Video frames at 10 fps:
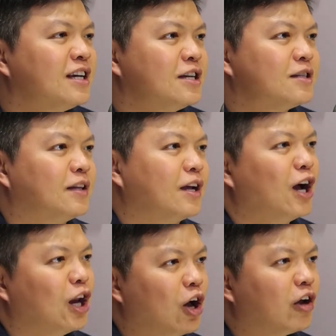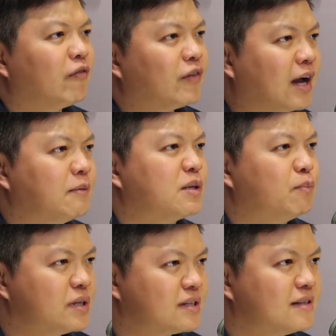here's the thing. A lot of times the
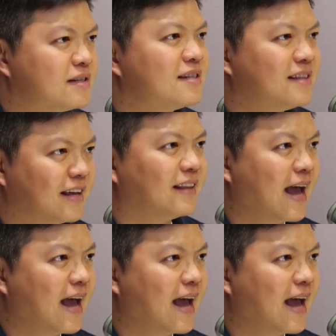businesses think